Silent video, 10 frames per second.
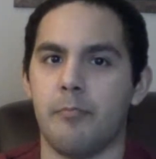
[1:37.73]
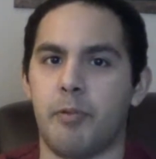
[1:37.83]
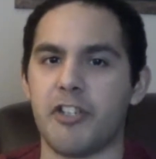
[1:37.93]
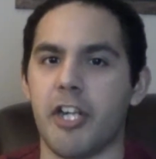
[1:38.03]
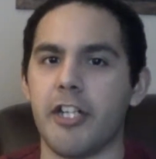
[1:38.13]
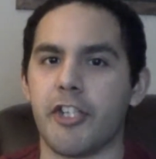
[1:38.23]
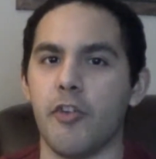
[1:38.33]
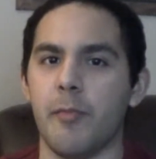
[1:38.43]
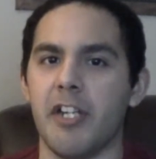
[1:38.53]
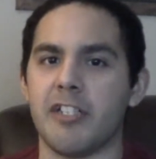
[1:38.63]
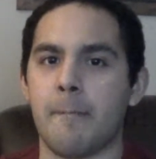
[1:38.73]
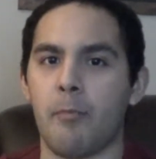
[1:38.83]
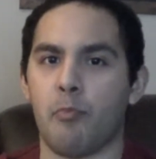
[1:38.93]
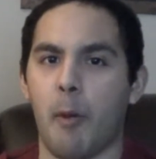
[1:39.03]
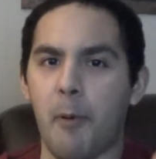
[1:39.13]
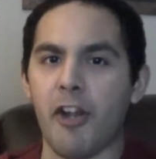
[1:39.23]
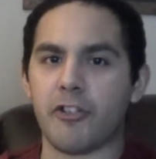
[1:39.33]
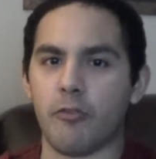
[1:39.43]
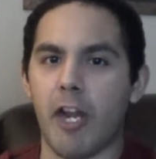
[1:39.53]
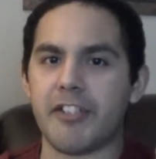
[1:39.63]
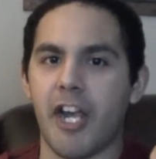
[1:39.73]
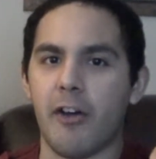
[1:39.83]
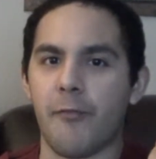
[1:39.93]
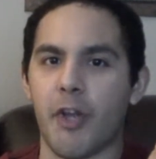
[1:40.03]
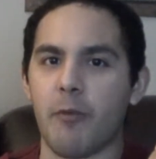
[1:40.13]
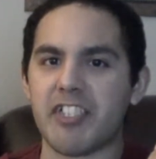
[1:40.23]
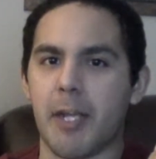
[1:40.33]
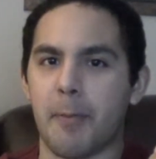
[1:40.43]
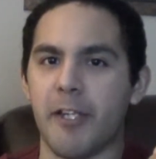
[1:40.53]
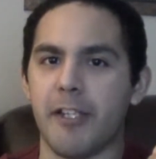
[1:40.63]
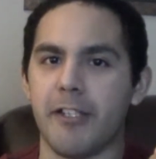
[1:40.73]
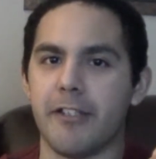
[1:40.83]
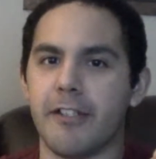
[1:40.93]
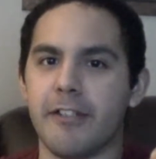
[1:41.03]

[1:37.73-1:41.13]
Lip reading: Pathetic humans, prepare to write down the recipe!